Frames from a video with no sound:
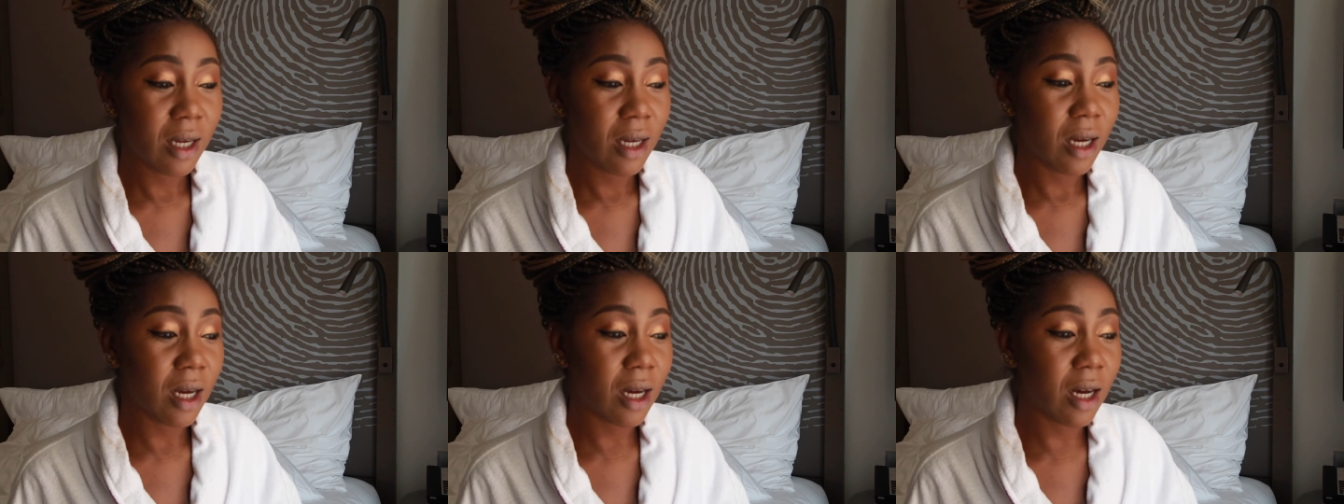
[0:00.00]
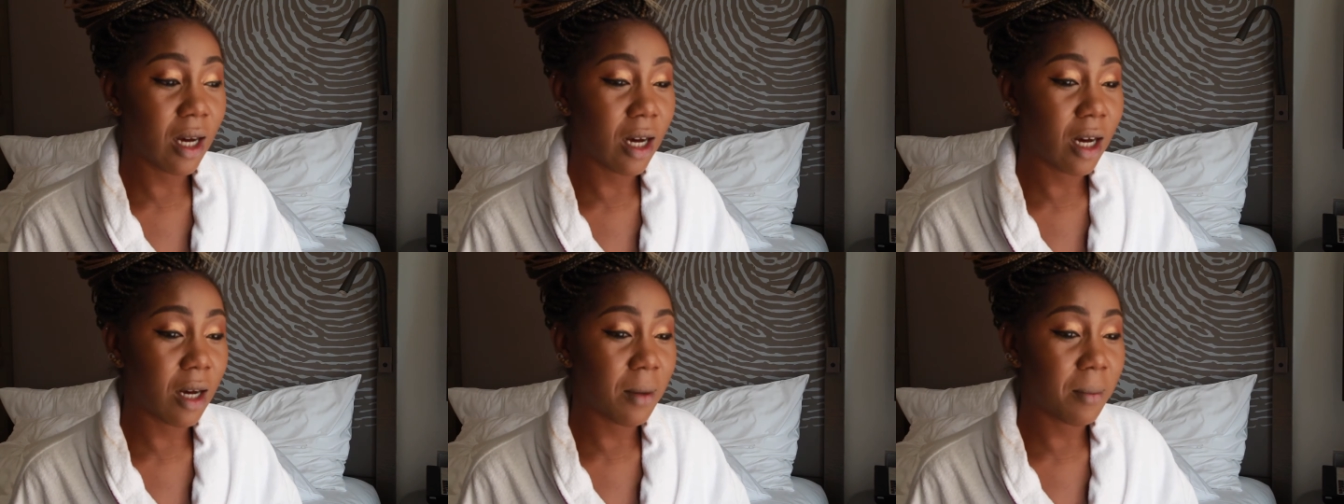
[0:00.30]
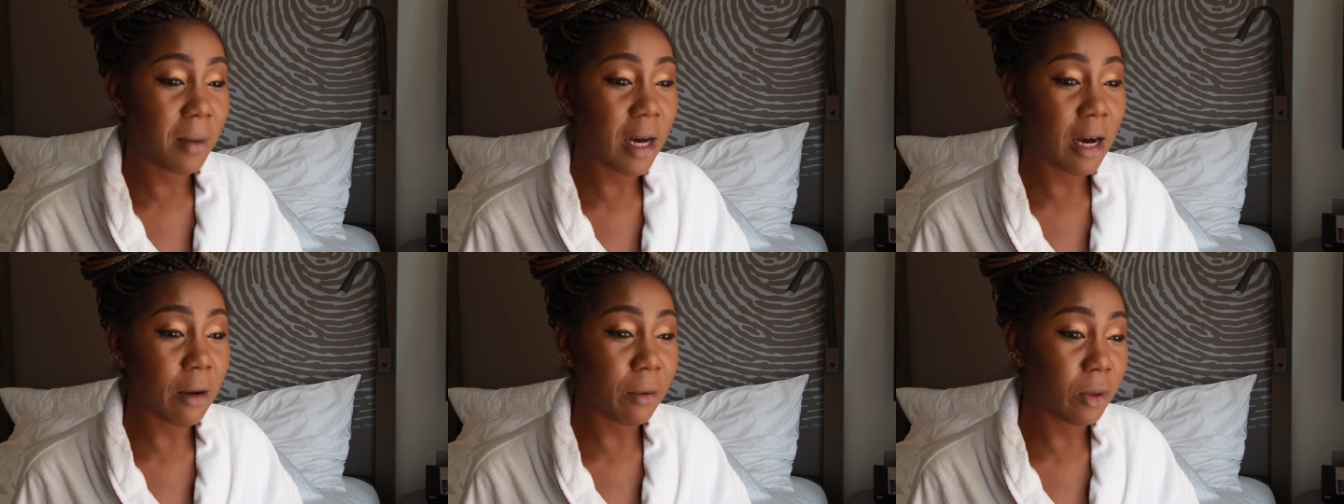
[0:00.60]

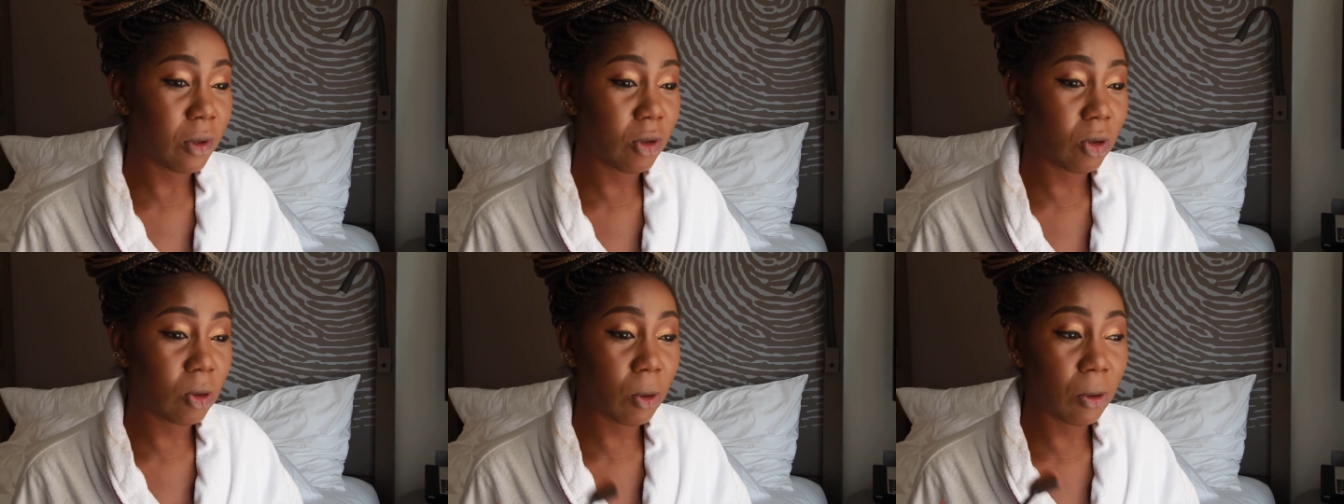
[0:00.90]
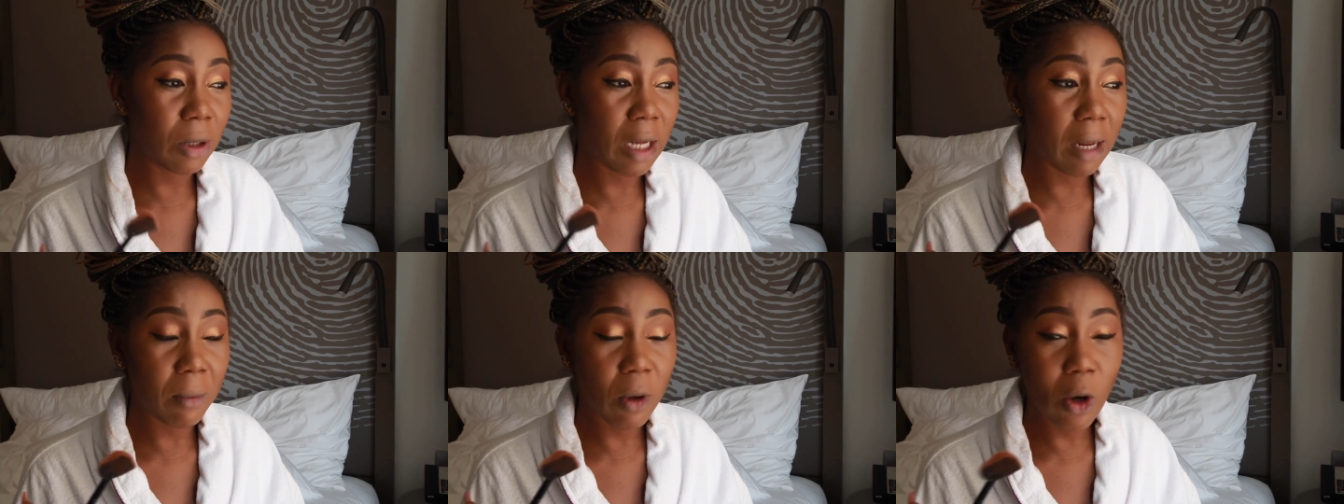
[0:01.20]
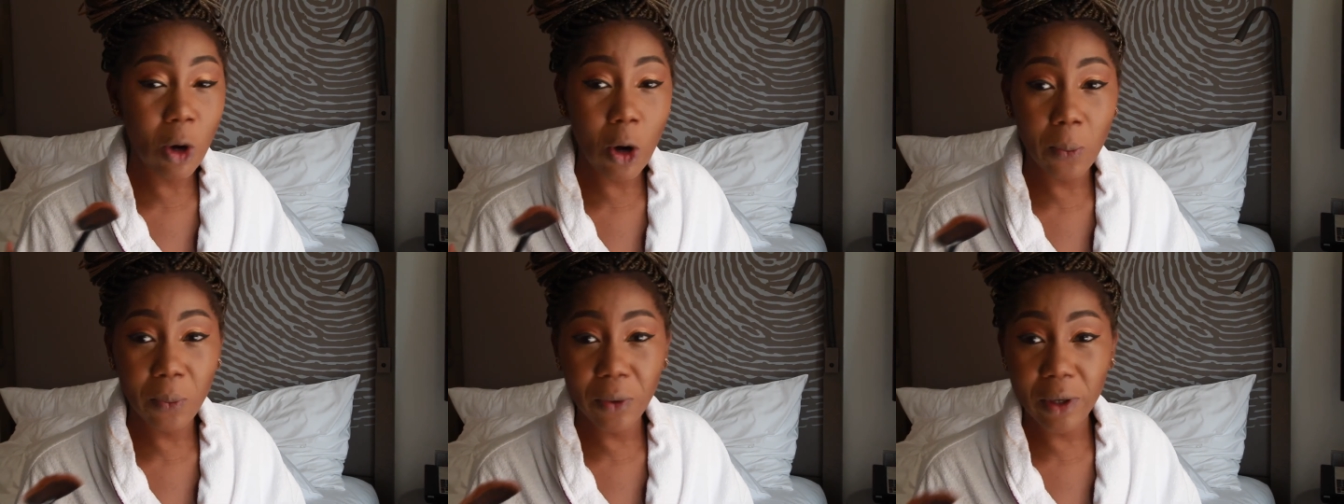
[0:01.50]
I would show them
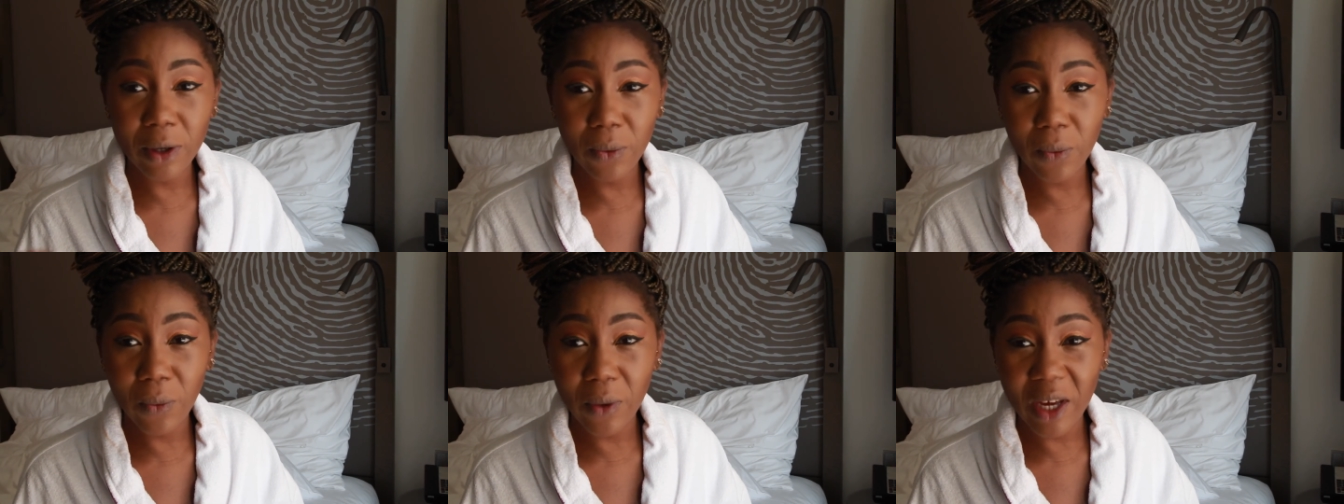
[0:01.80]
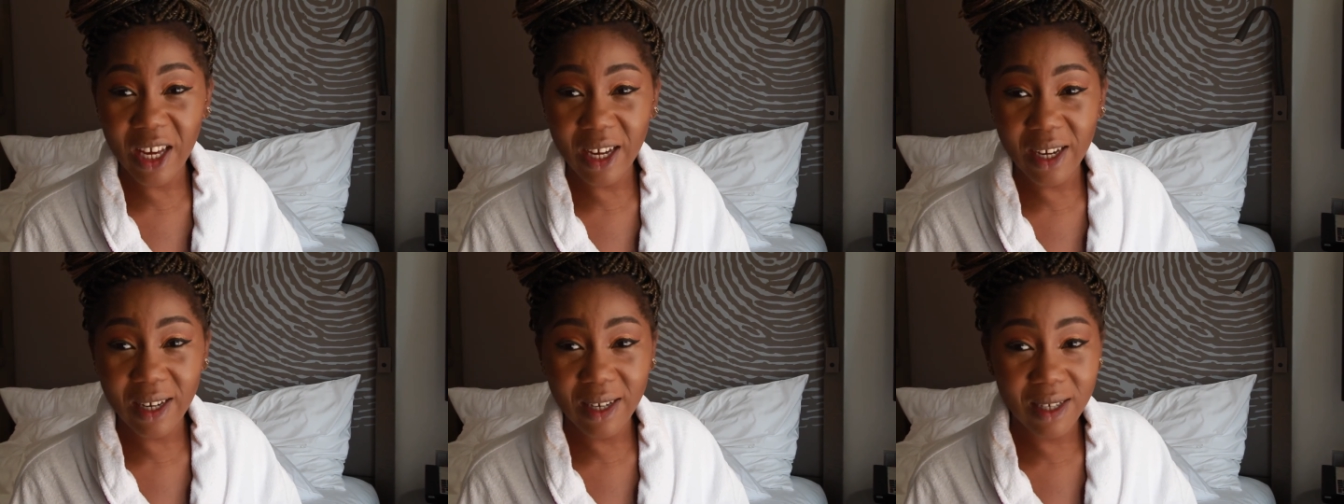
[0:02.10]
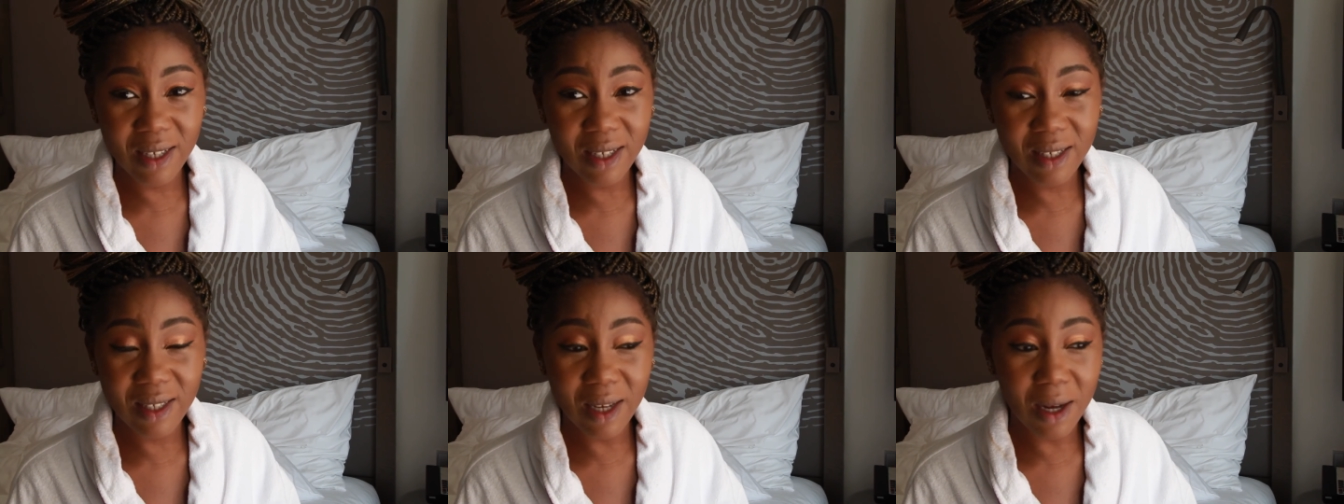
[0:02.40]
corporate
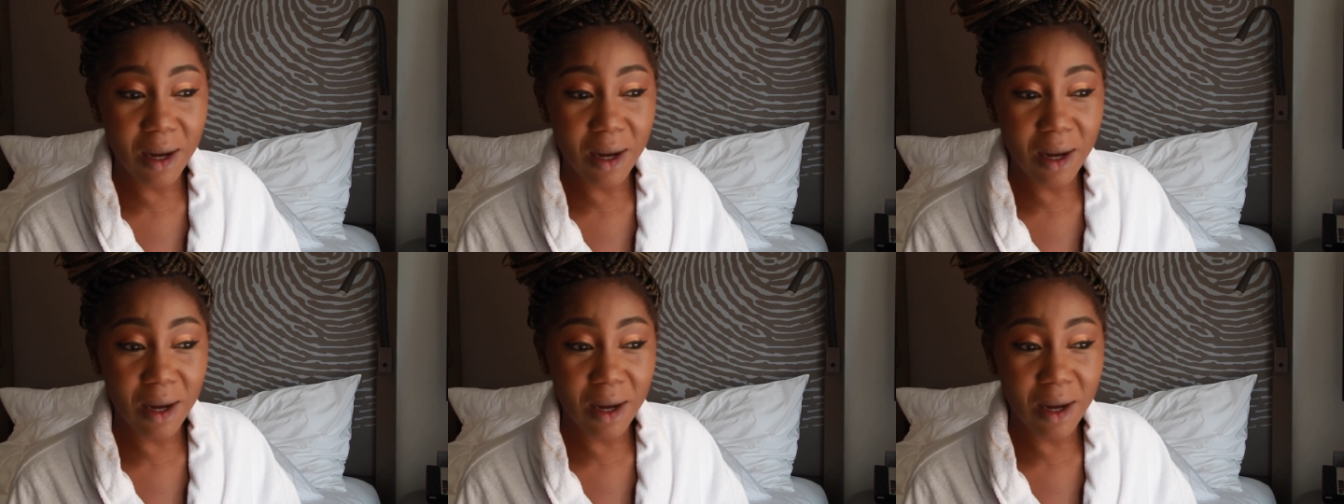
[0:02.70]
wears,